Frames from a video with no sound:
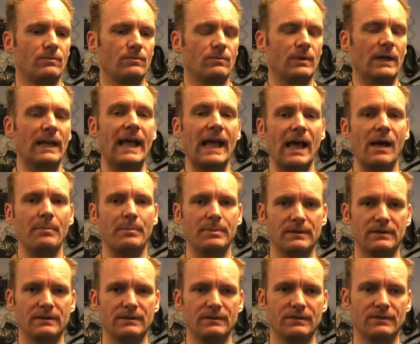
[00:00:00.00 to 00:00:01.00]
what
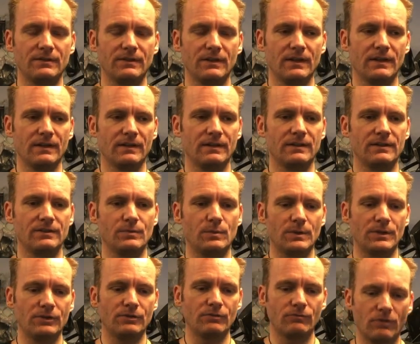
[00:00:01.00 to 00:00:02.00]
happens is
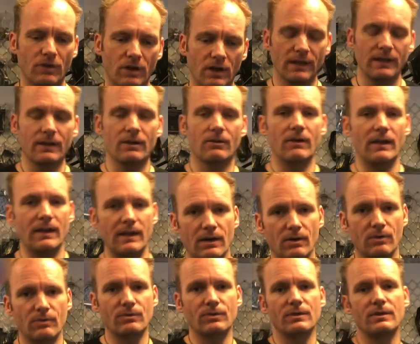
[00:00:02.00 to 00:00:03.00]
when you're rocking
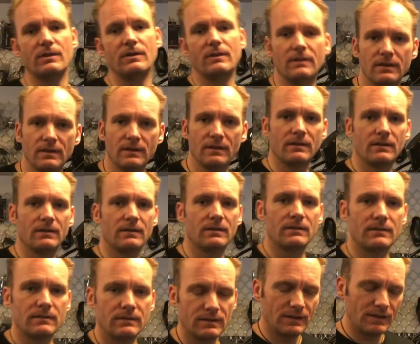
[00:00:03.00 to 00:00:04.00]
around
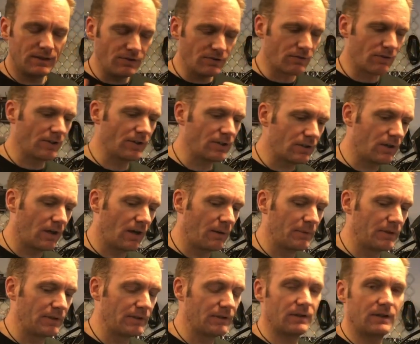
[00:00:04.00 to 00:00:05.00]
in your
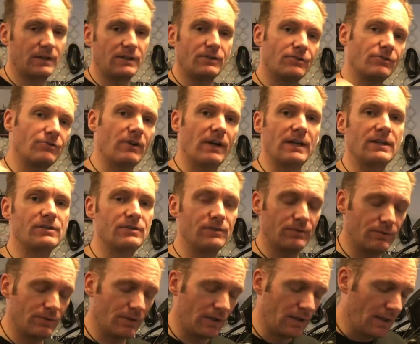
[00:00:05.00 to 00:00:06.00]
undergarment, in your dry
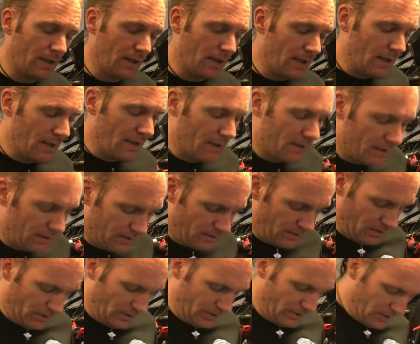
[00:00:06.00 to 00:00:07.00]
suit,
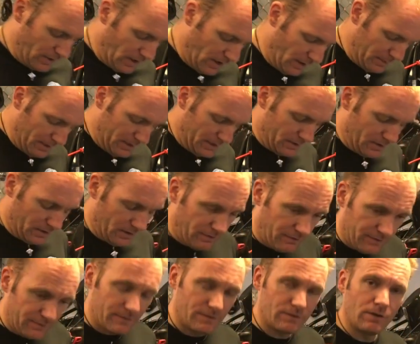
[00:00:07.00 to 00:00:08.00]
the undergarment is gonna
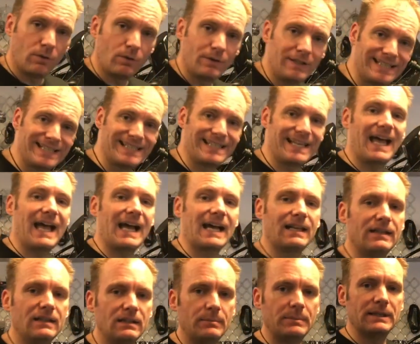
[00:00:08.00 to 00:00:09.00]
slowly sag
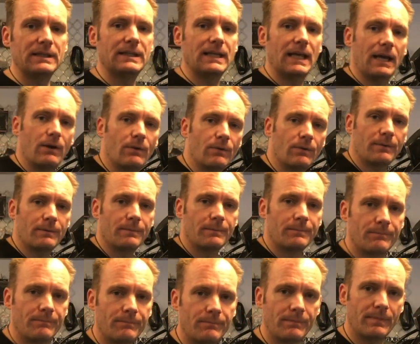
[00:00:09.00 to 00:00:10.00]
a little bit down.
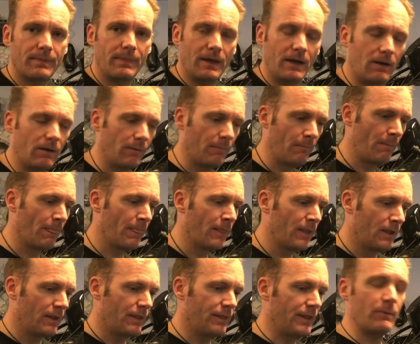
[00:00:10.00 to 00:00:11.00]
Now,
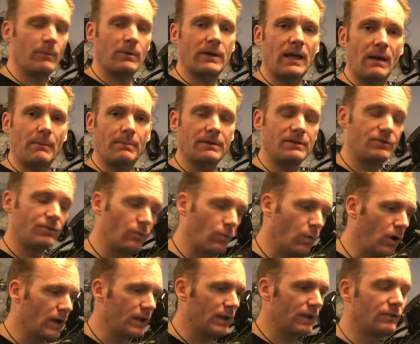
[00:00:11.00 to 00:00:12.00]
then what happens, you
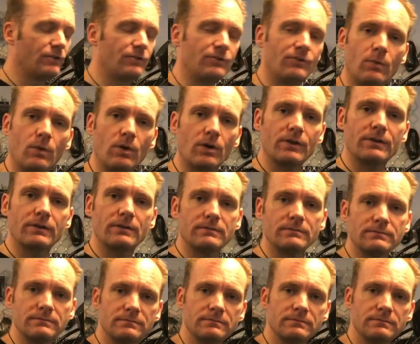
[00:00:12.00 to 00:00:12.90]
walk into the water,